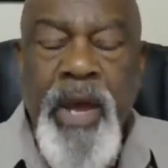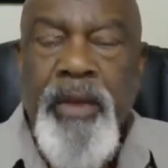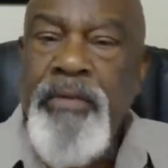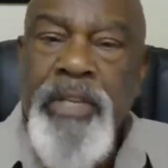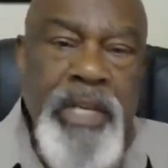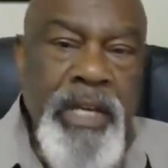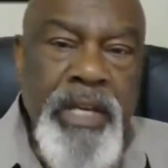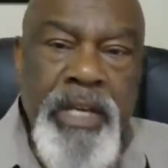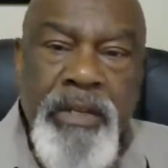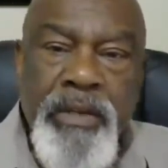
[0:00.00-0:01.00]
I don't
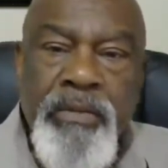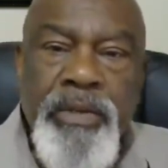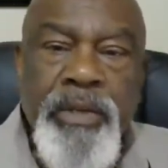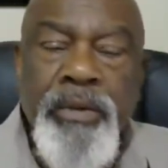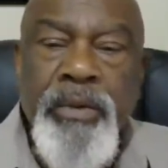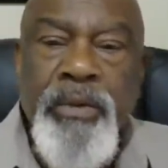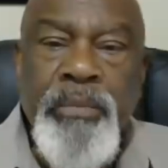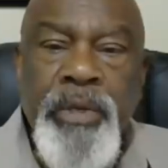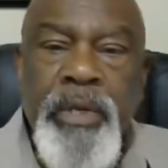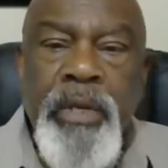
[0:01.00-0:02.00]
need YouTube.
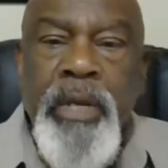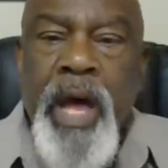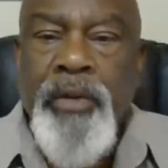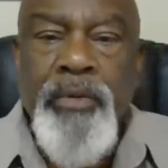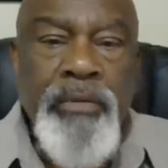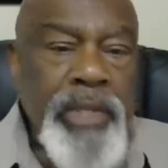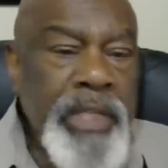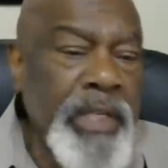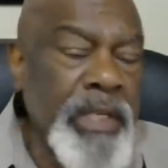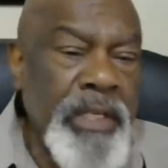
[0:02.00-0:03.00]
I don't
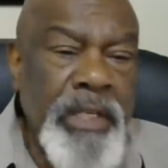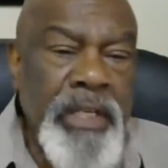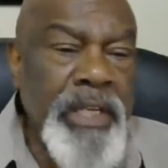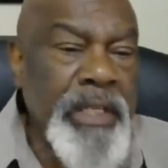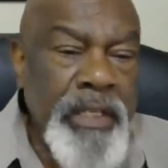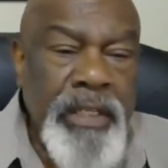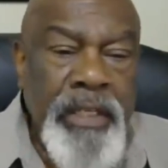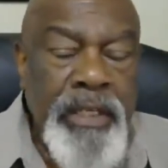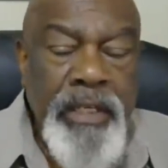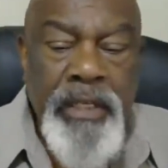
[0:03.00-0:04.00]
need
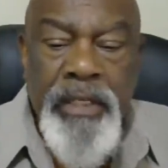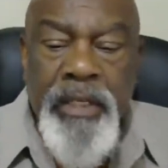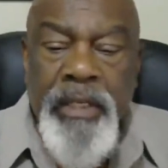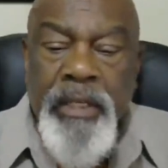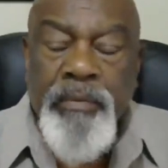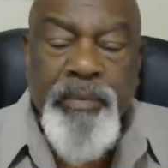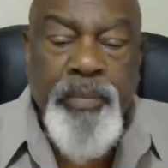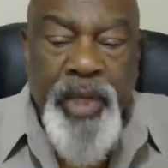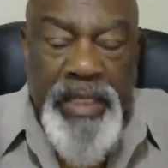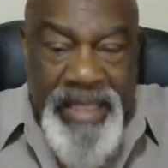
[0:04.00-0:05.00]
anything
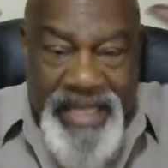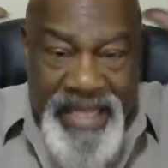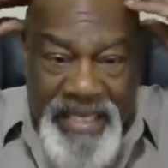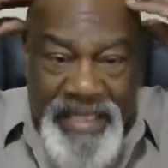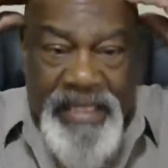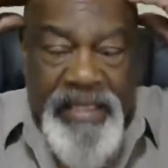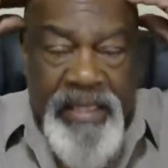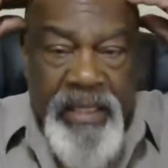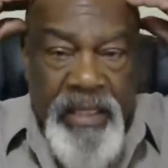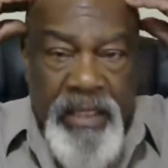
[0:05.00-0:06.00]
but
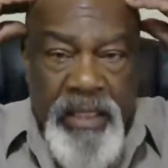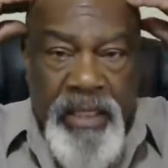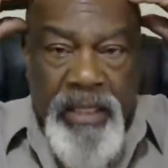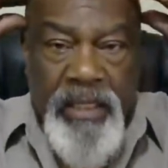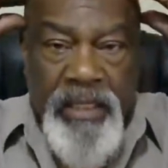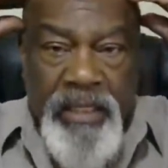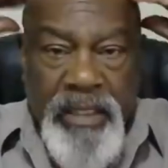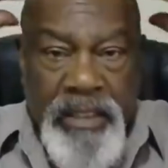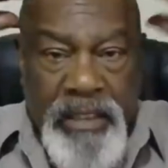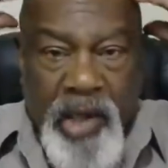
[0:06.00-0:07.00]
this.
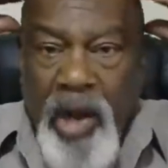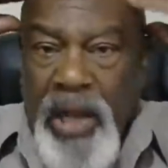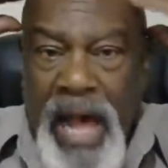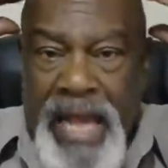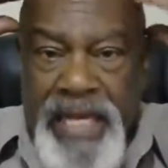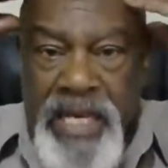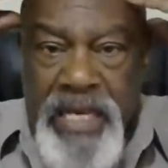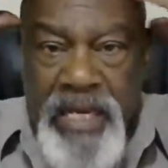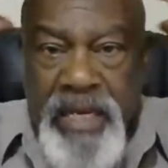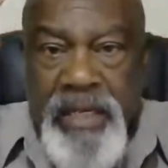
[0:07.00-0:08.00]
This is all I
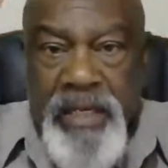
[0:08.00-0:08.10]
need.